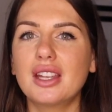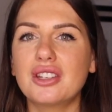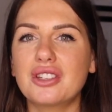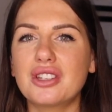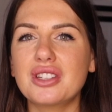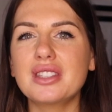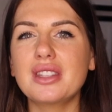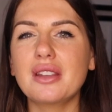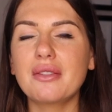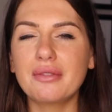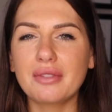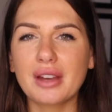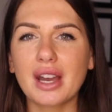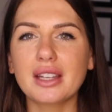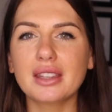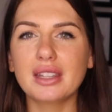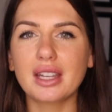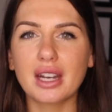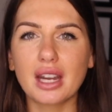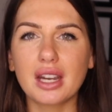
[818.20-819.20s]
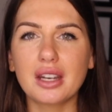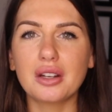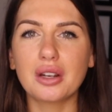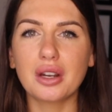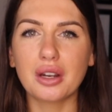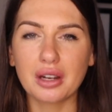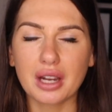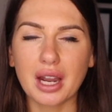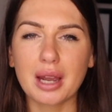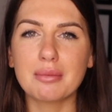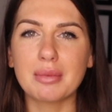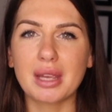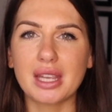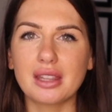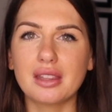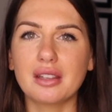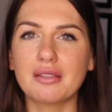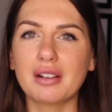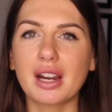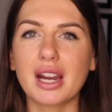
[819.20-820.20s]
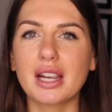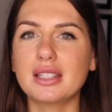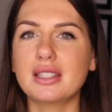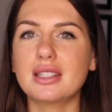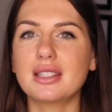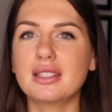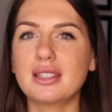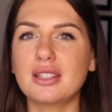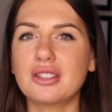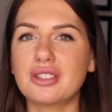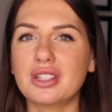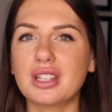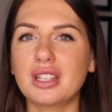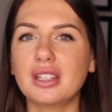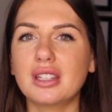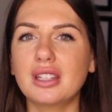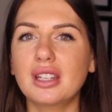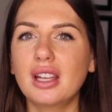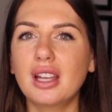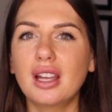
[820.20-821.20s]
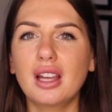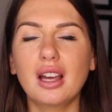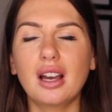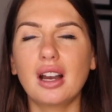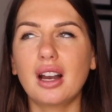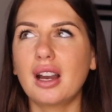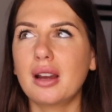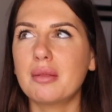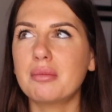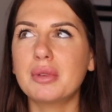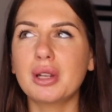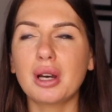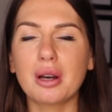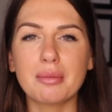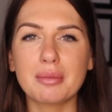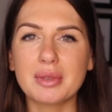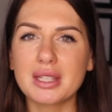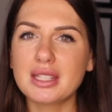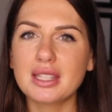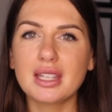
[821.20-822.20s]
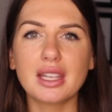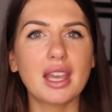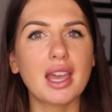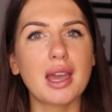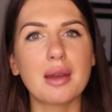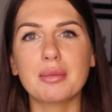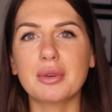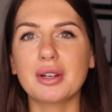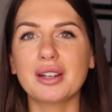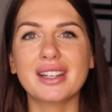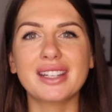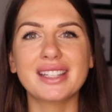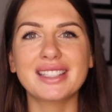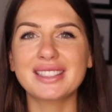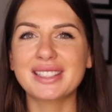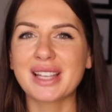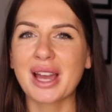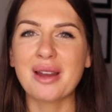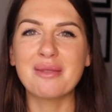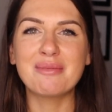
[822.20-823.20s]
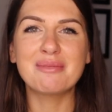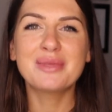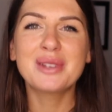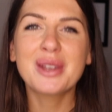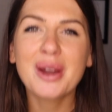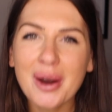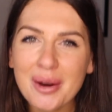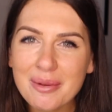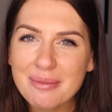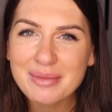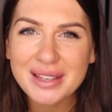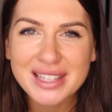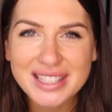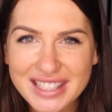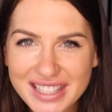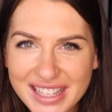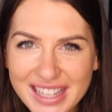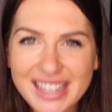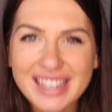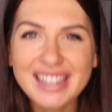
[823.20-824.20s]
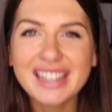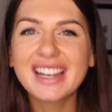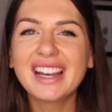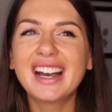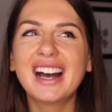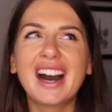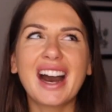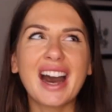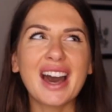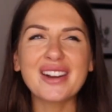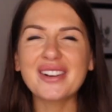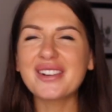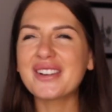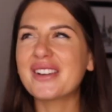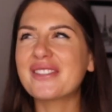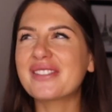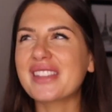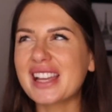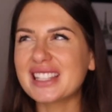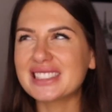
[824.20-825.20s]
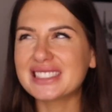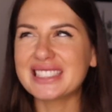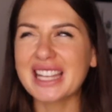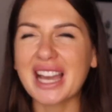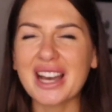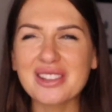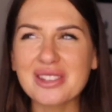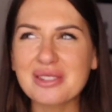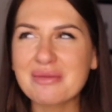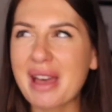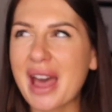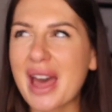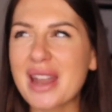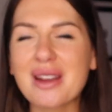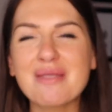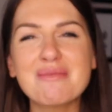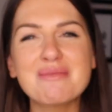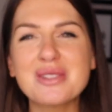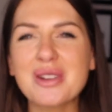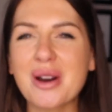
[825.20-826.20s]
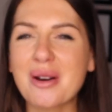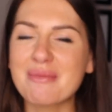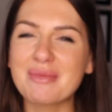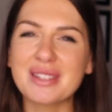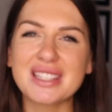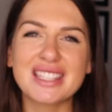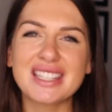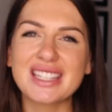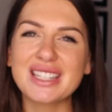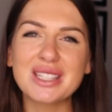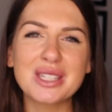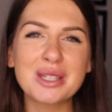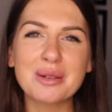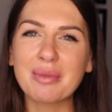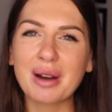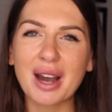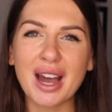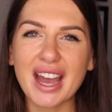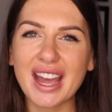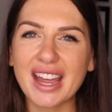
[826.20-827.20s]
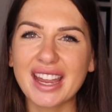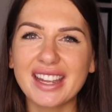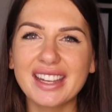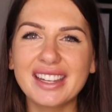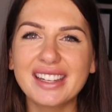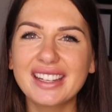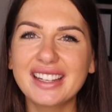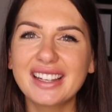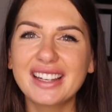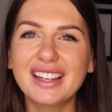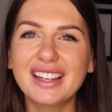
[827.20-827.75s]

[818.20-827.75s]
Just the fact that I know I made the right decision. I'm not missing Emirates. I'm not missing, I don't know if that sounds bad, I'm not missing Dubai.